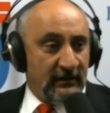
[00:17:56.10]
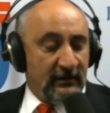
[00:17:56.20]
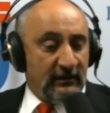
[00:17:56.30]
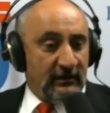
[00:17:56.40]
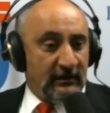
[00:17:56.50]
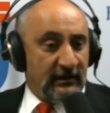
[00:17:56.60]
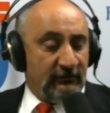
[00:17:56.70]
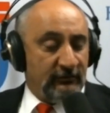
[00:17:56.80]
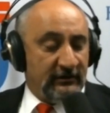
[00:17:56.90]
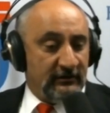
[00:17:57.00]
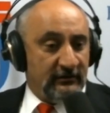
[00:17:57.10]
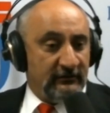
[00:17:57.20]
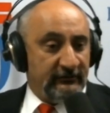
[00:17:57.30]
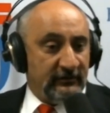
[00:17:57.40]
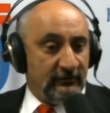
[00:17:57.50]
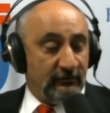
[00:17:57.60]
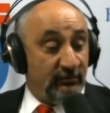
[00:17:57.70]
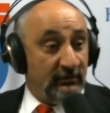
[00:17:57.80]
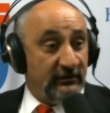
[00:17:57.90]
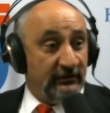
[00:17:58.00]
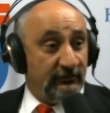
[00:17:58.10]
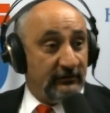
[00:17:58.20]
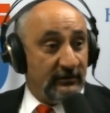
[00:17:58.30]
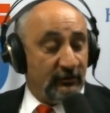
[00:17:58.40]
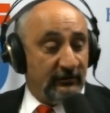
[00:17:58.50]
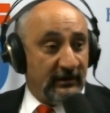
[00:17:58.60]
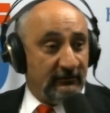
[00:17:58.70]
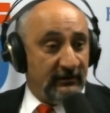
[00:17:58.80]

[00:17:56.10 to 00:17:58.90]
And I don't care if they're Republican or Democrat.